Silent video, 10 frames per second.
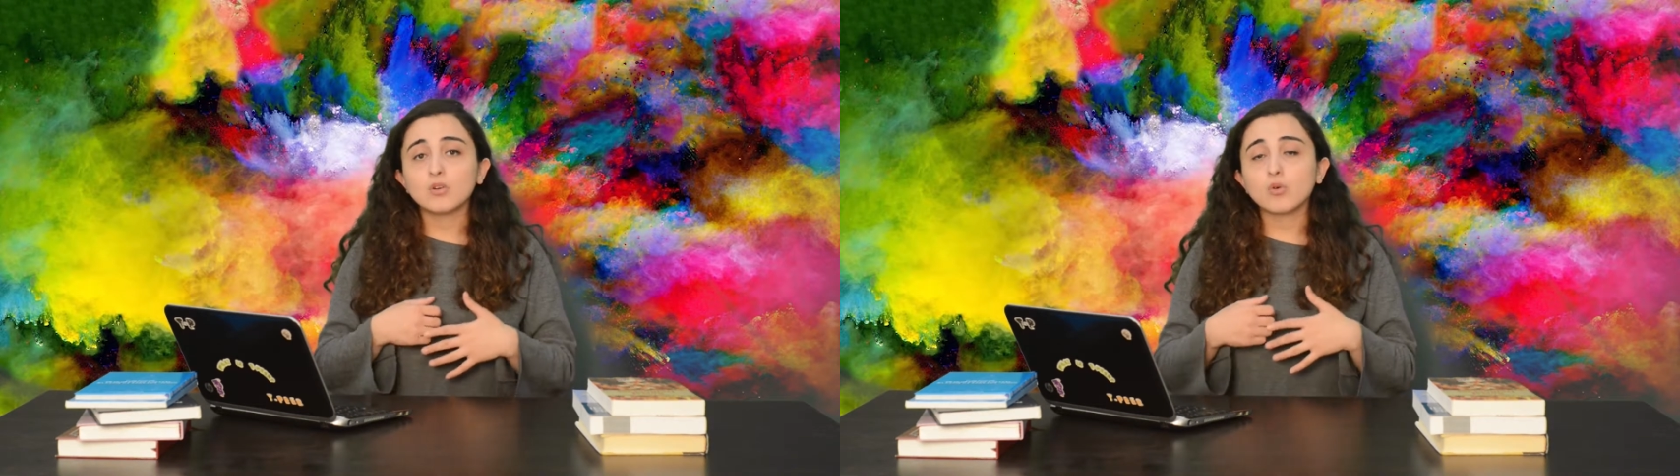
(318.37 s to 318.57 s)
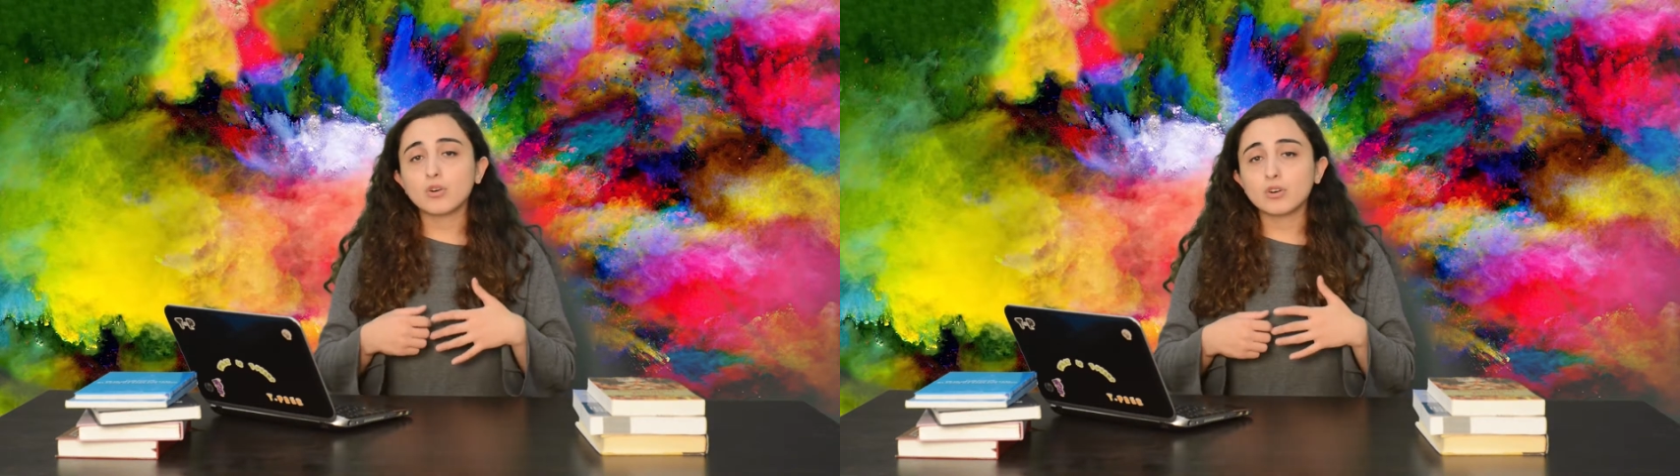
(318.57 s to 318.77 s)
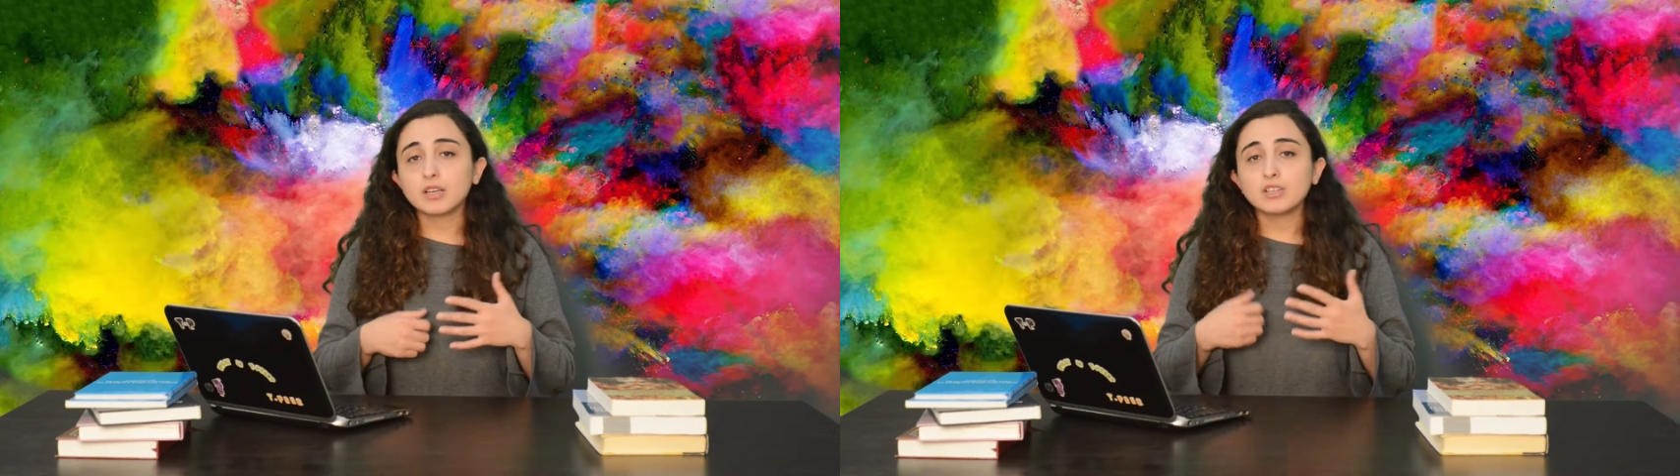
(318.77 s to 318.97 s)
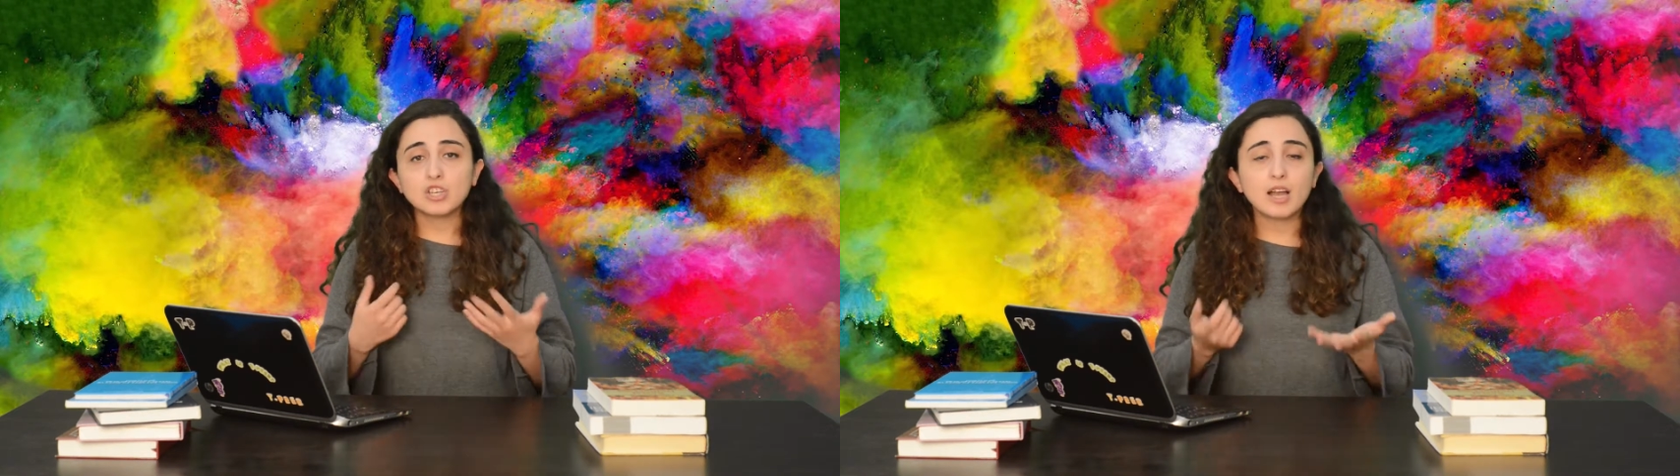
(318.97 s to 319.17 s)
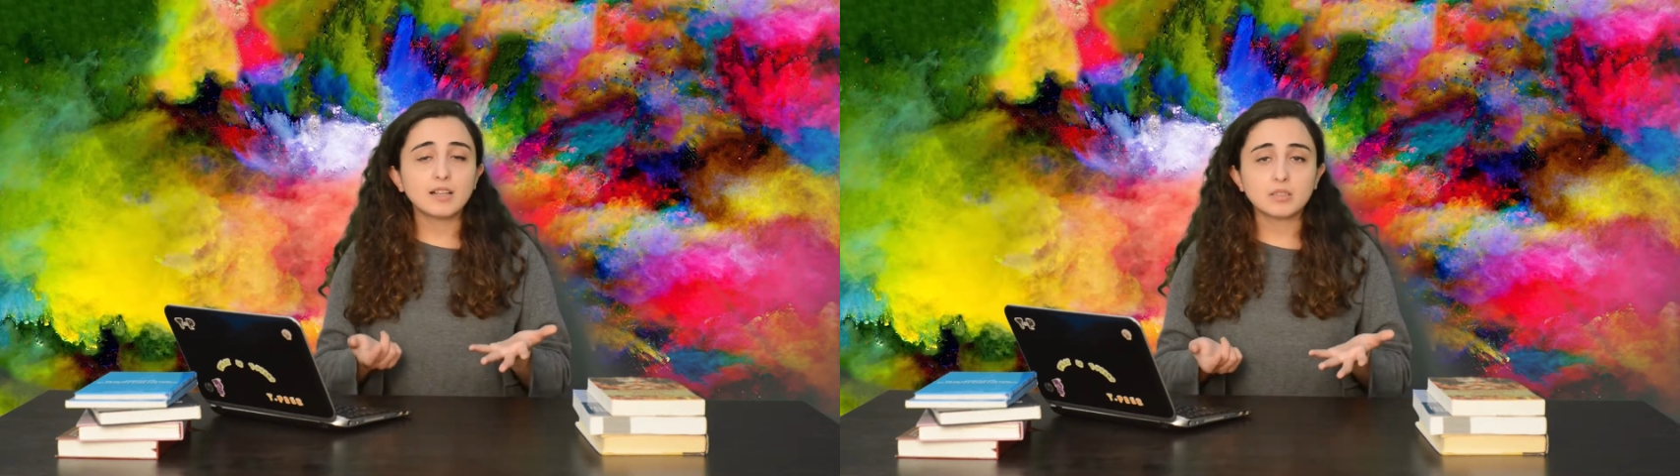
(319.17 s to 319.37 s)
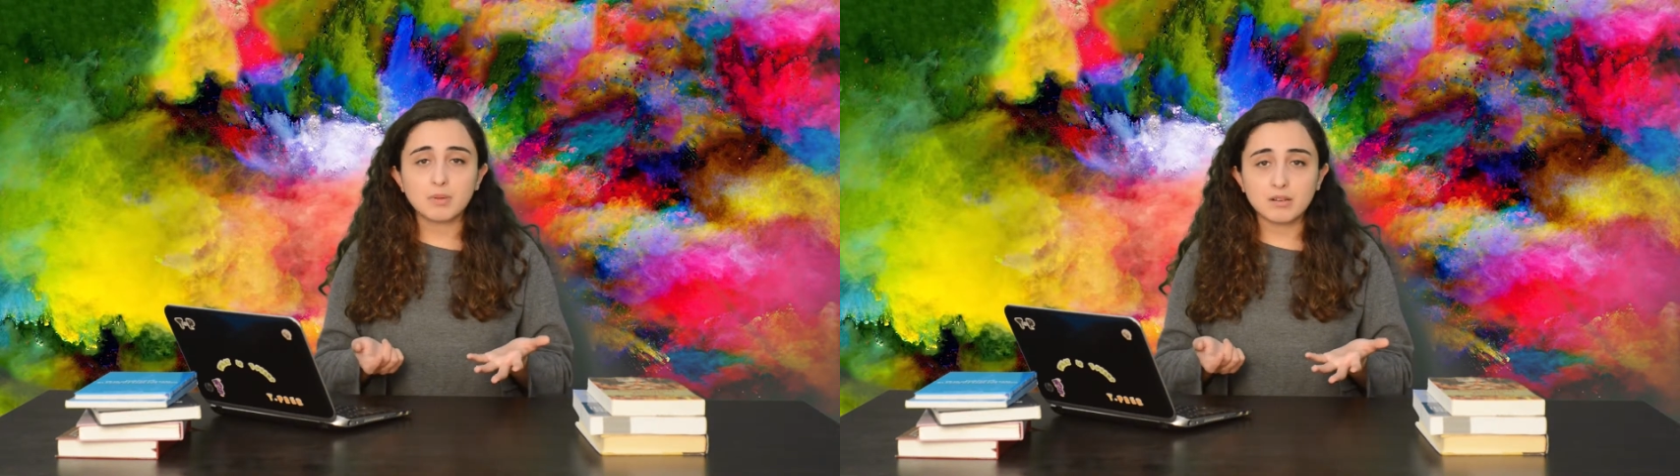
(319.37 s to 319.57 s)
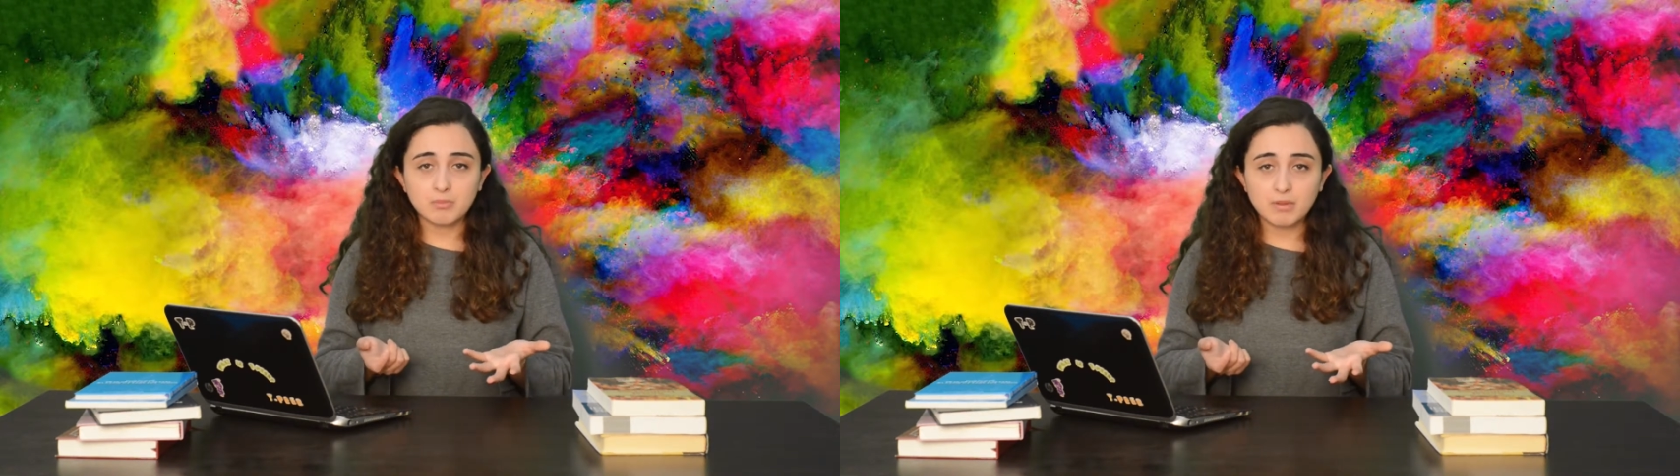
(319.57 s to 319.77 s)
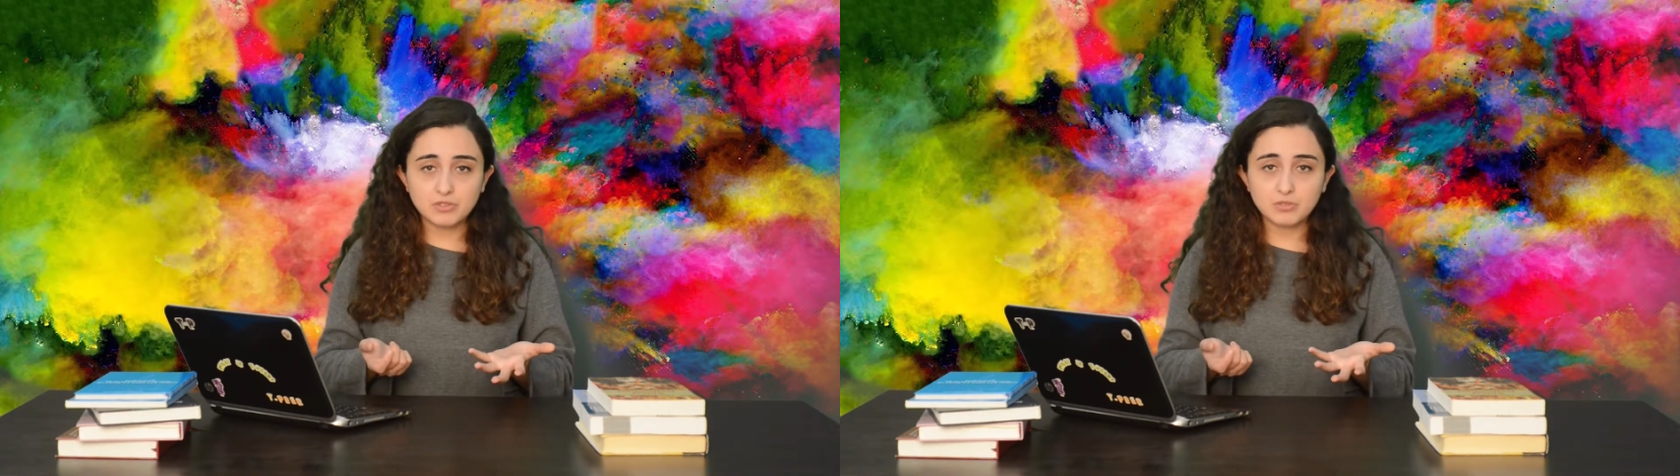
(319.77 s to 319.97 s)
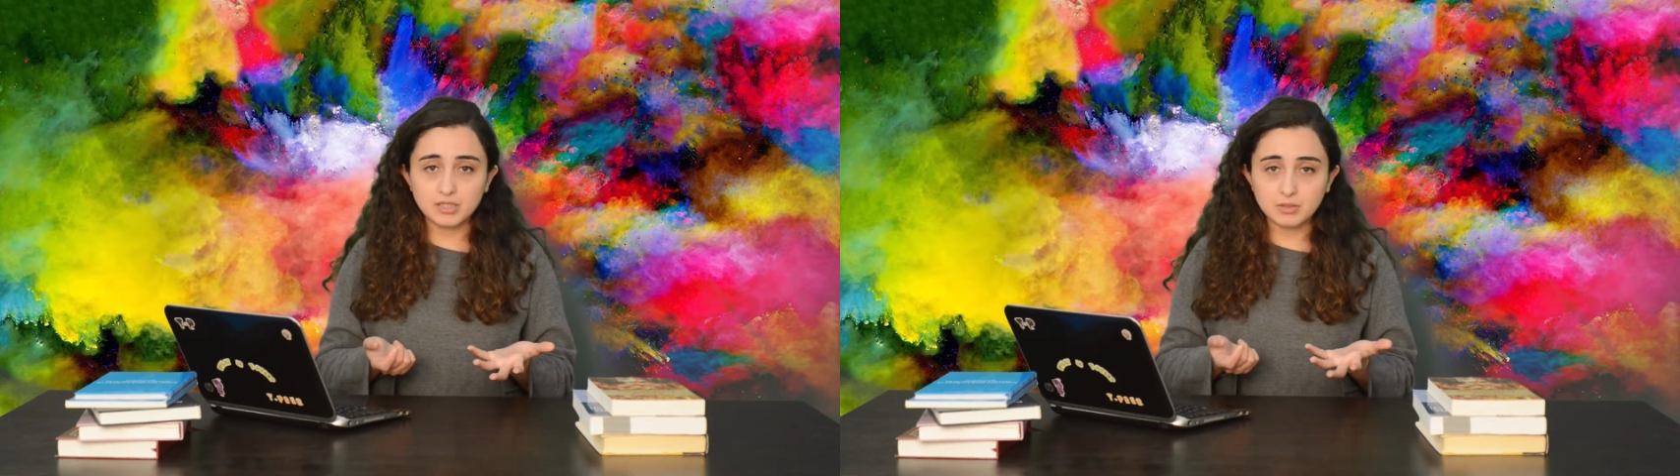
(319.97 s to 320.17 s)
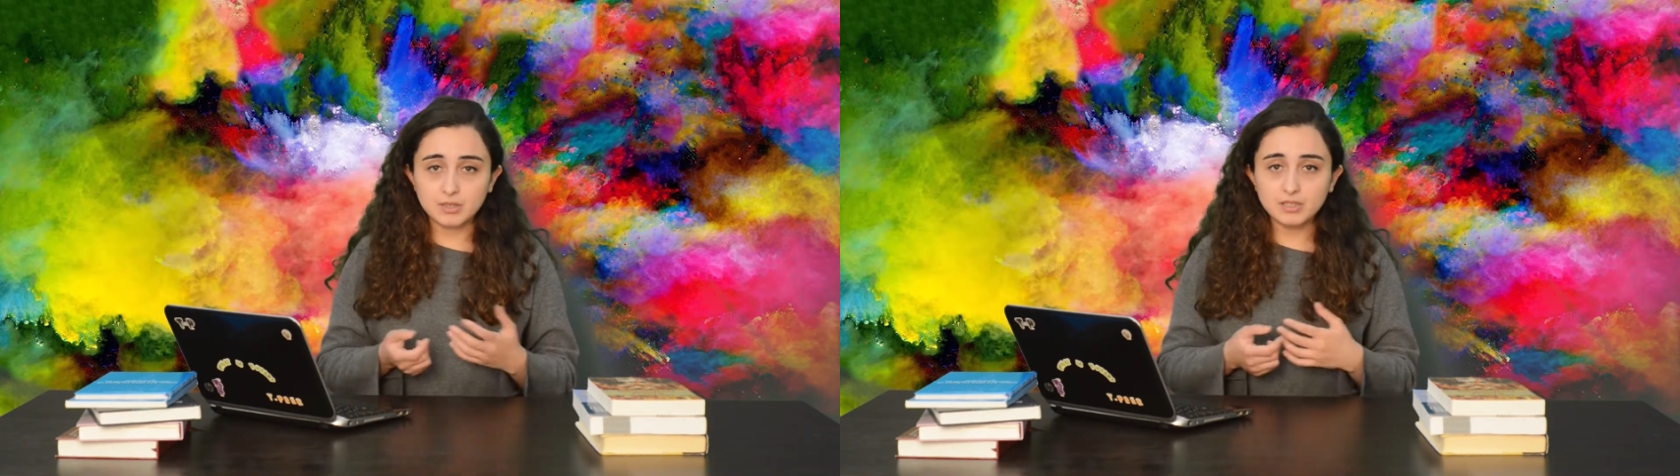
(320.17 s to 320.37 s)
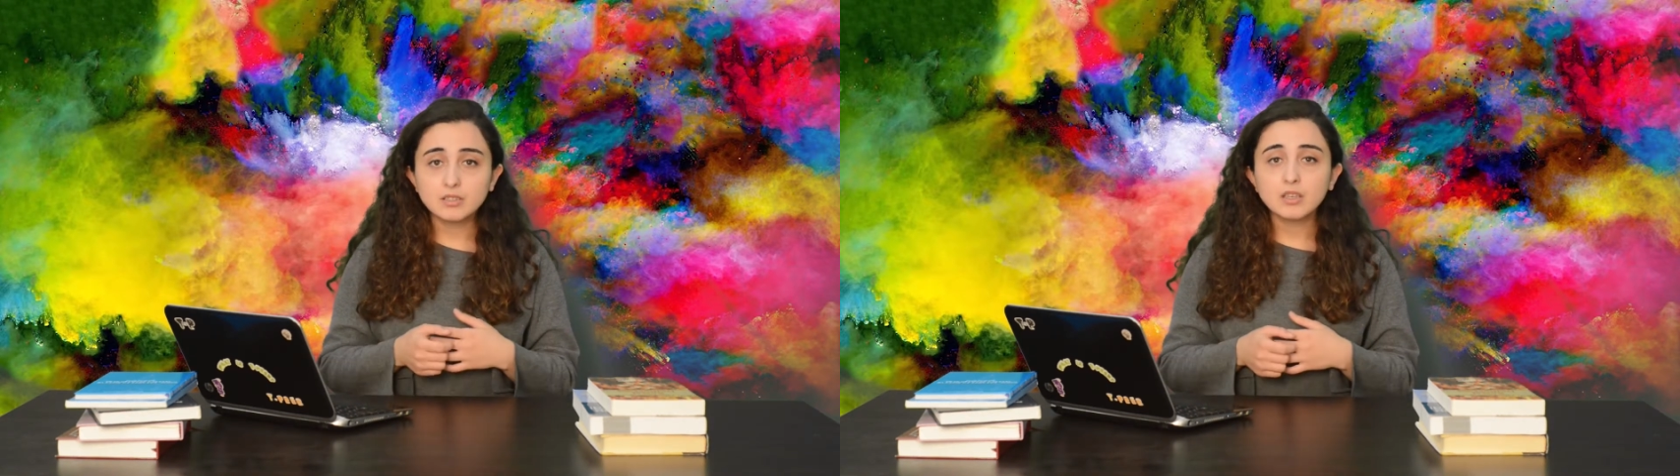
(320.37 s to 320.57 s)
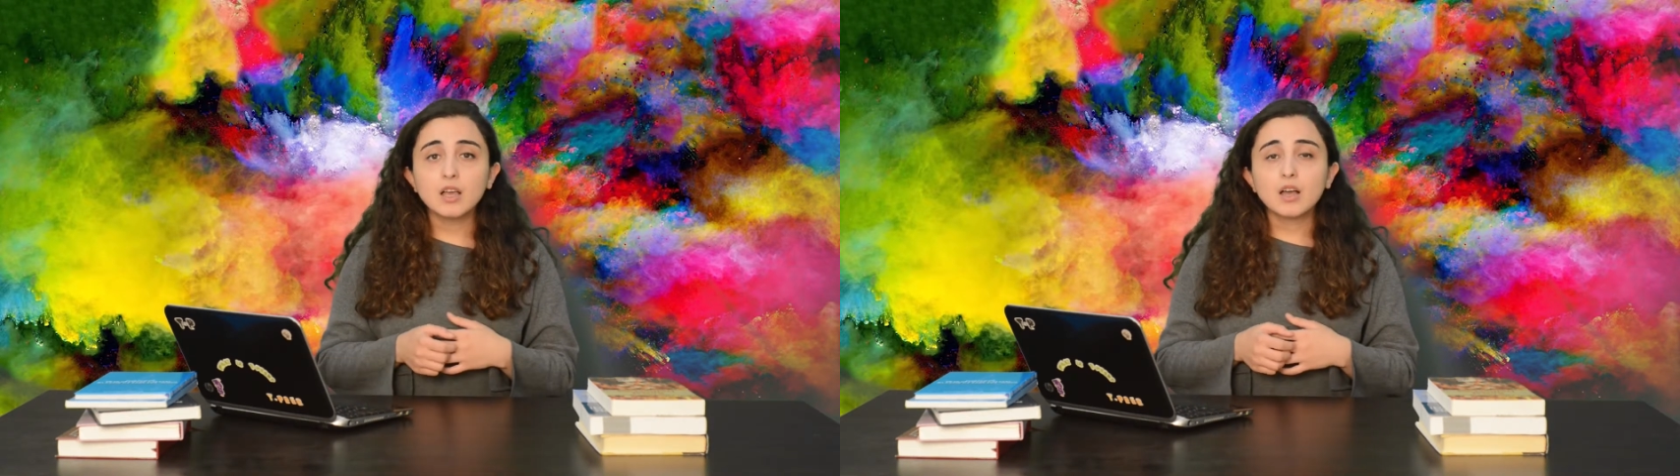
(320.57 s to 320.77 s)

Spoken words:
or child maltreatment,